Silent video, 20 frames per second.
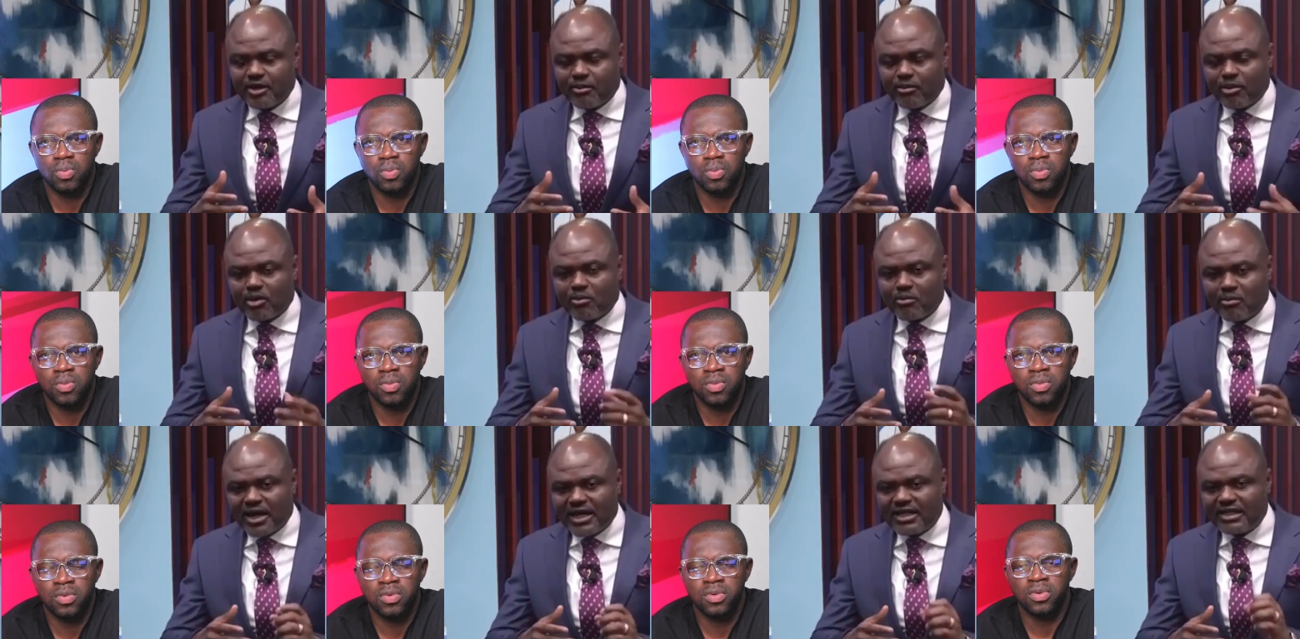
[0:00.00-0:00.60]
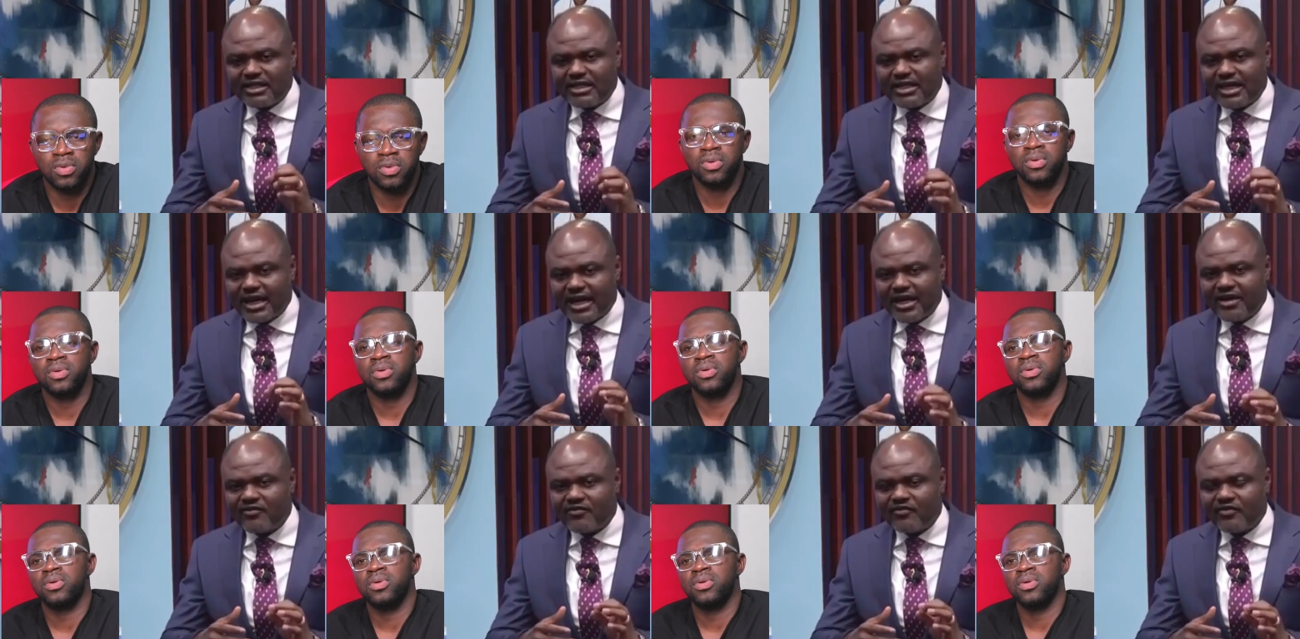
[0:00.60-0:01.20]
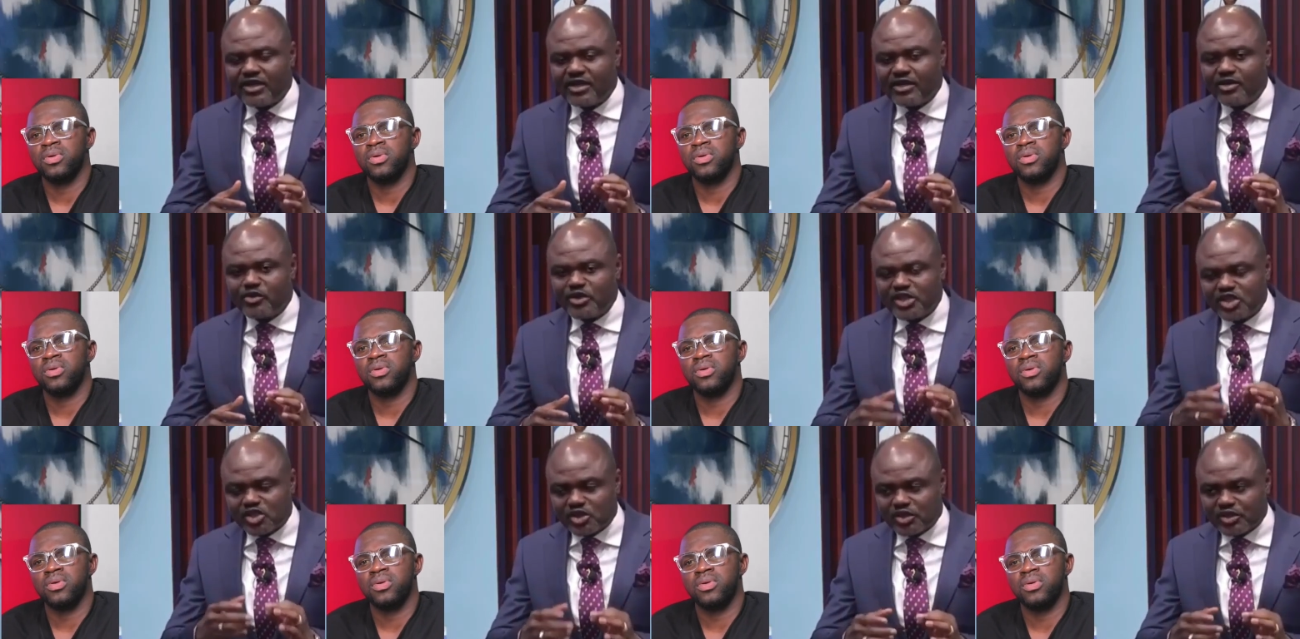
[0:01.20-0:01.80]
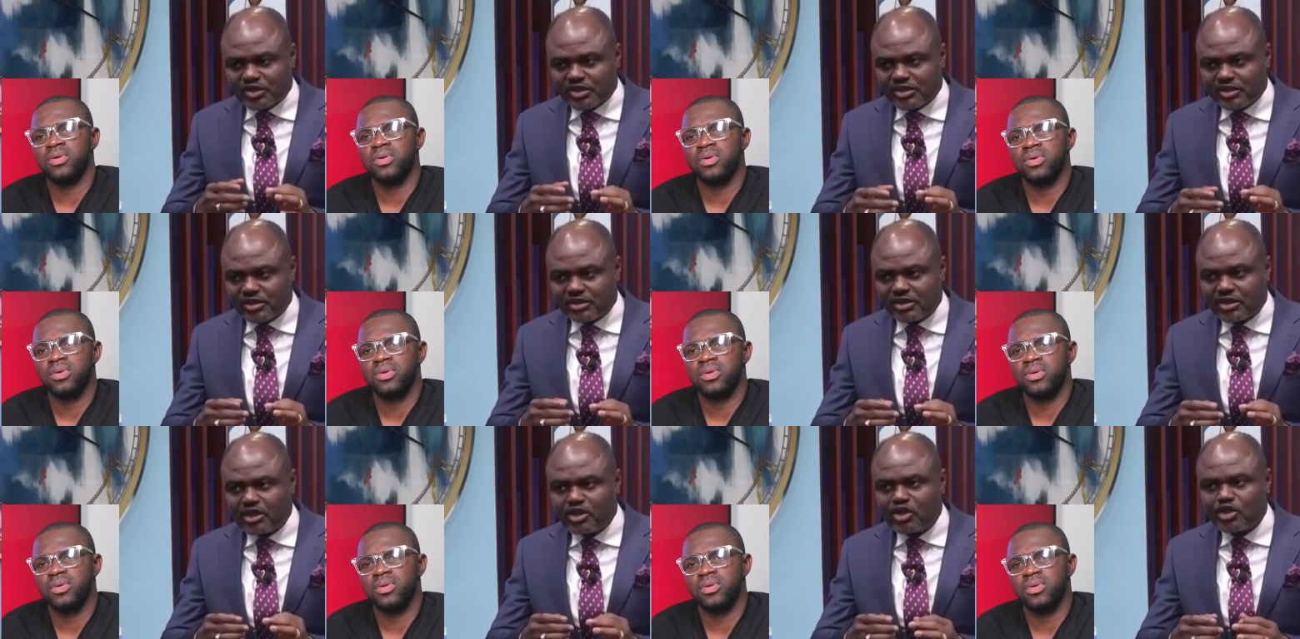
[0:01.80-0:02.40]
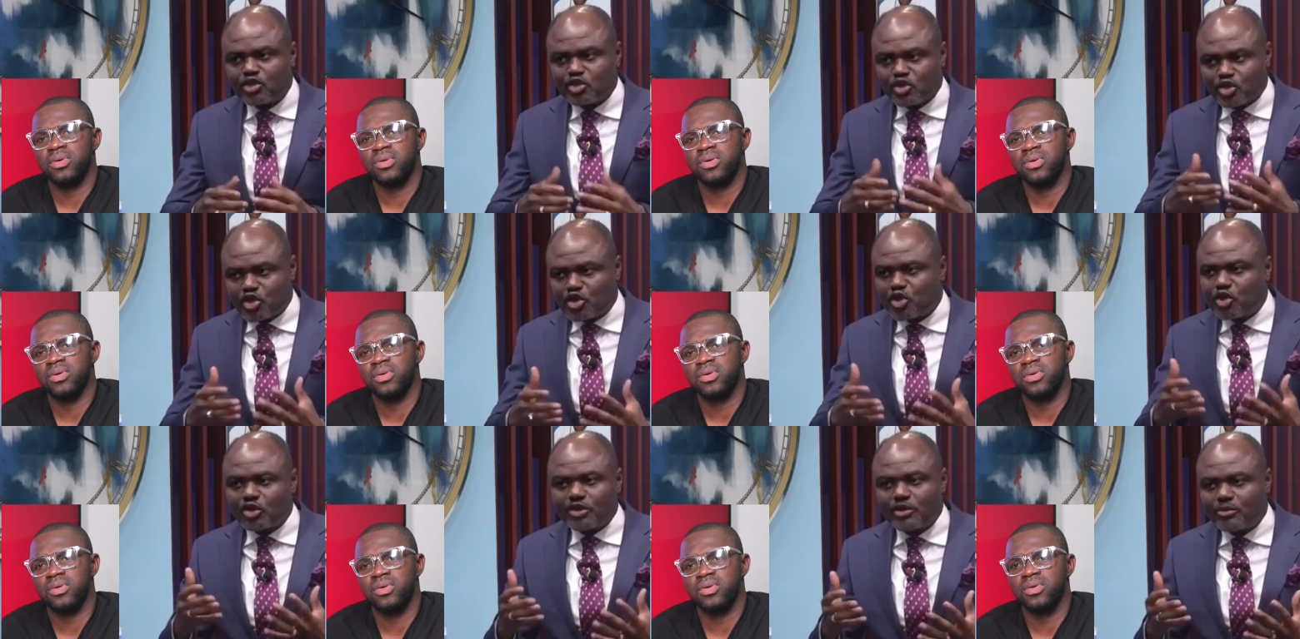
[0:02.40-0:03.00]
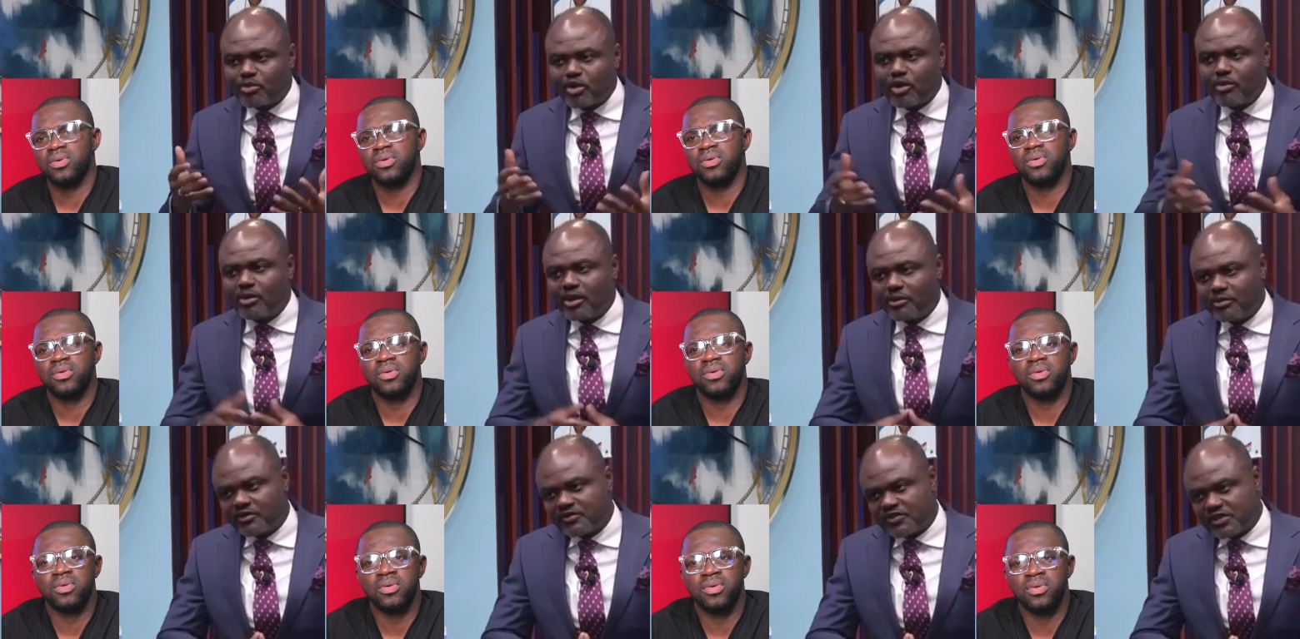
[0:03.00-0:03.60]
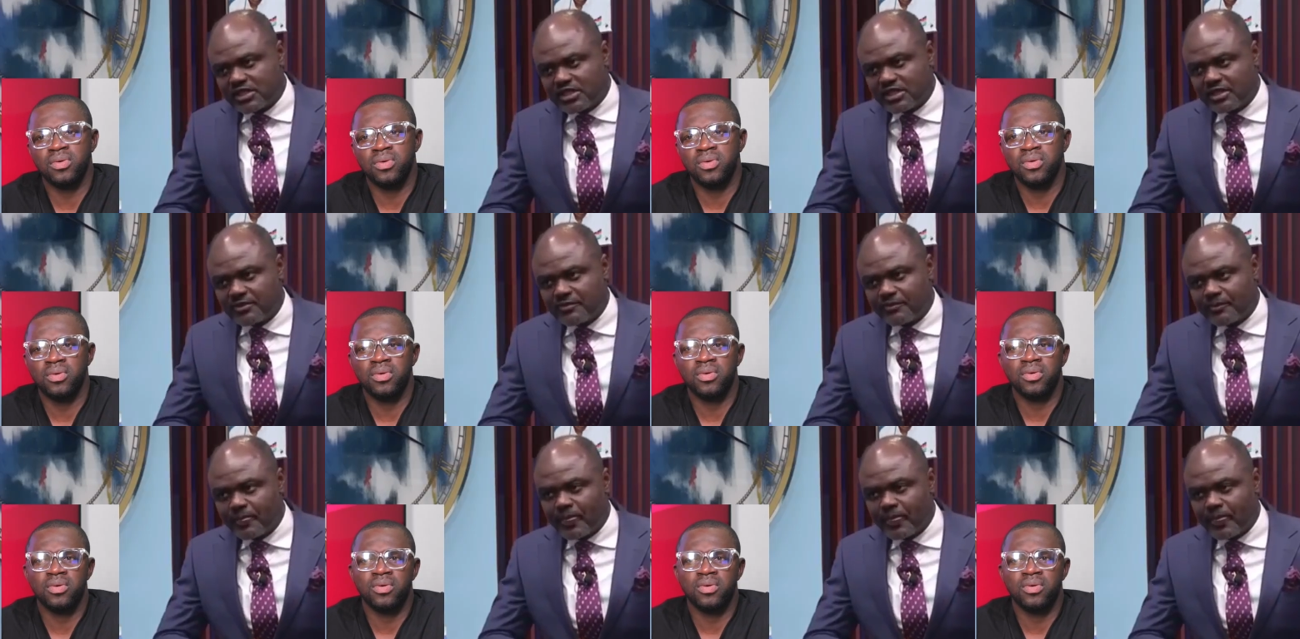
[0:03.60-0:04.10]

Speaker 1: but man didn't have the resources to cure the problem of sin.